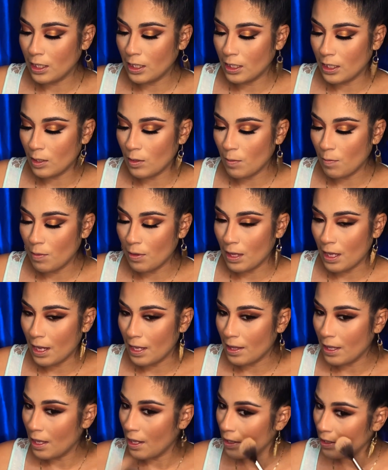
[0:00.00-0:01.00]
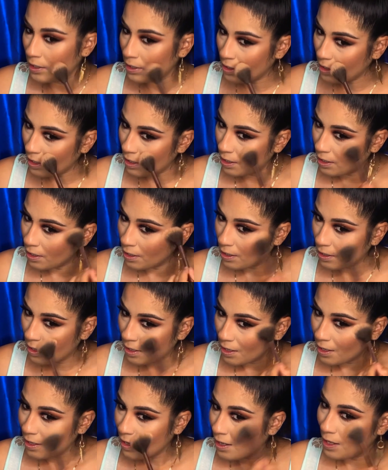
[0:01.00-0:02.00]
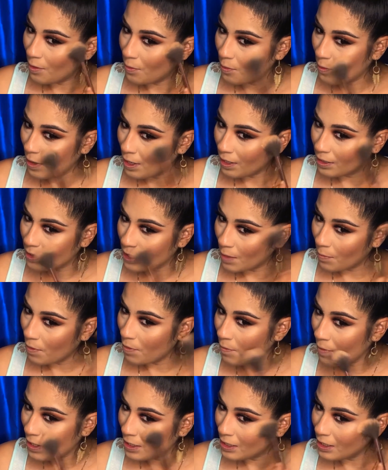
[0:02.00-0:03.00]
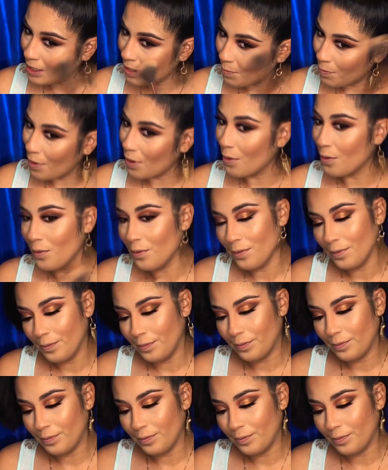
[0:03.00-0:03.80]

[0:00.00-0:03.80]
just to apply that shade right on top of my cheekbone.